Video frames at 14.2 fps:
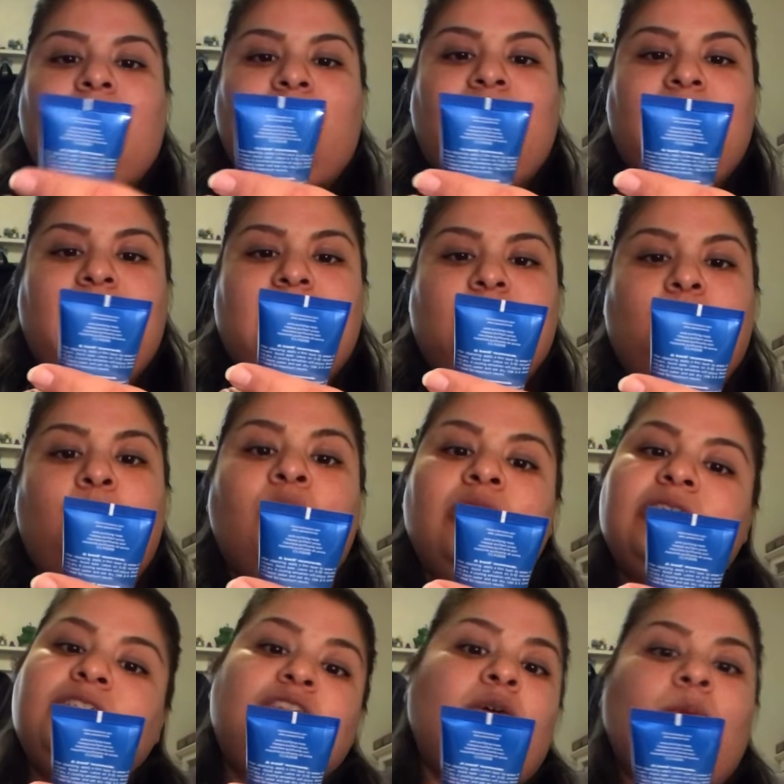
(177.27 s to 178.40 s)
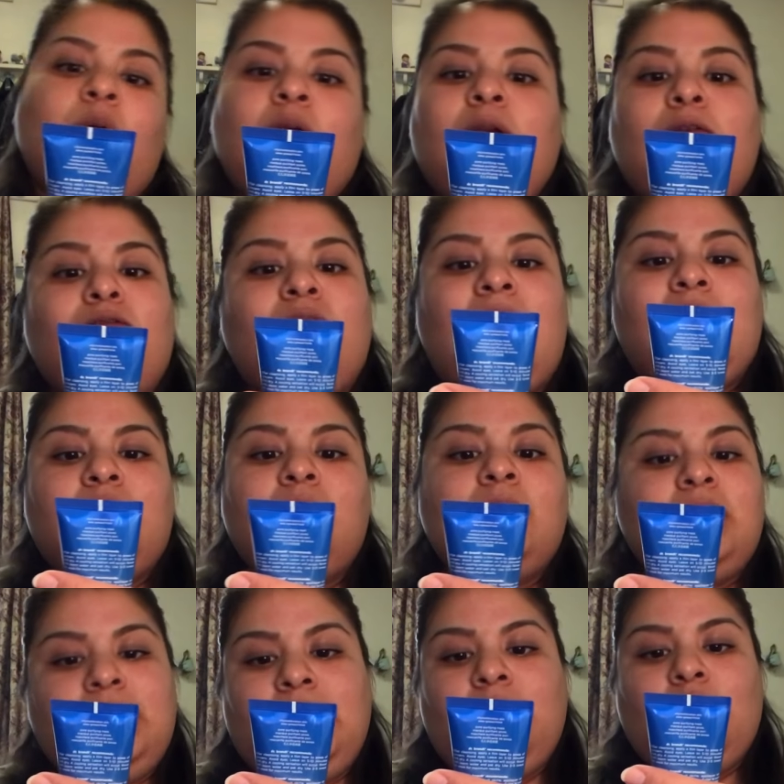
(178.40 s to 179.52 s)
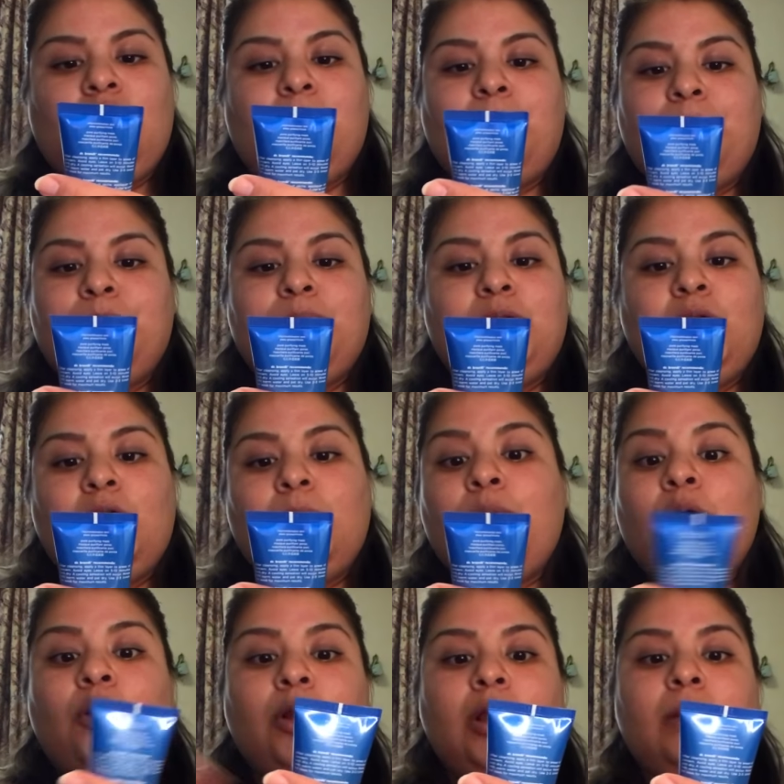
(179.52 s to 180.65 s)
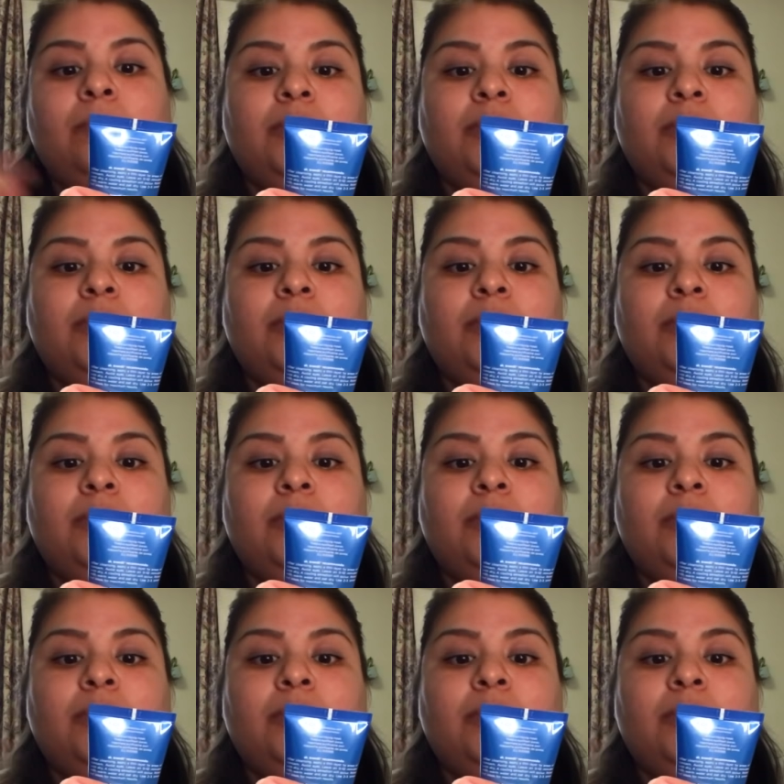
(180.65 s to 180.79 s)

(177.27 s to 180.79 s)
this Pores No More Vacuum Cleaner Pore